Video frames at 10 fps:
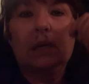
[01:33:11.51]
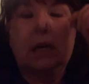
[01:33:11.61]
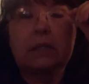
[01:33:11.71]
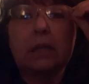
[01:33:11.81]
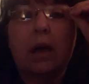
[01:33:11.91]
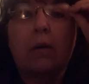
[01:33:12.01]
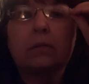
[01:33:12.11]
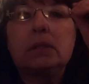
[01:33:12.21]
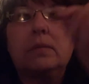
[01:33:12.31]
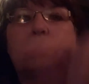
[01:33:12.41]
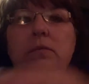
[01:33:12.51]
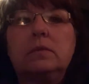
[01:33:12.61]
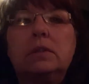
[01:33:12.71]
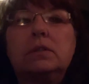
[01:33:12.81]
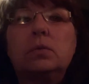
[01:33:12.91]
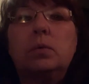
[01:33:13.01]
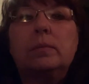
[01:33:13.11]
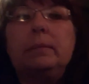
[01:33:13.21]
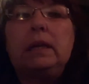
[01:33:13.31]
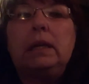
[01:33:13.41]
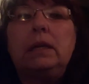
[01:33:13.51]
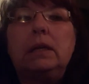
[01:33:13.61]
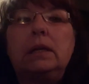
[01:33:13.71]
I saw something toward me.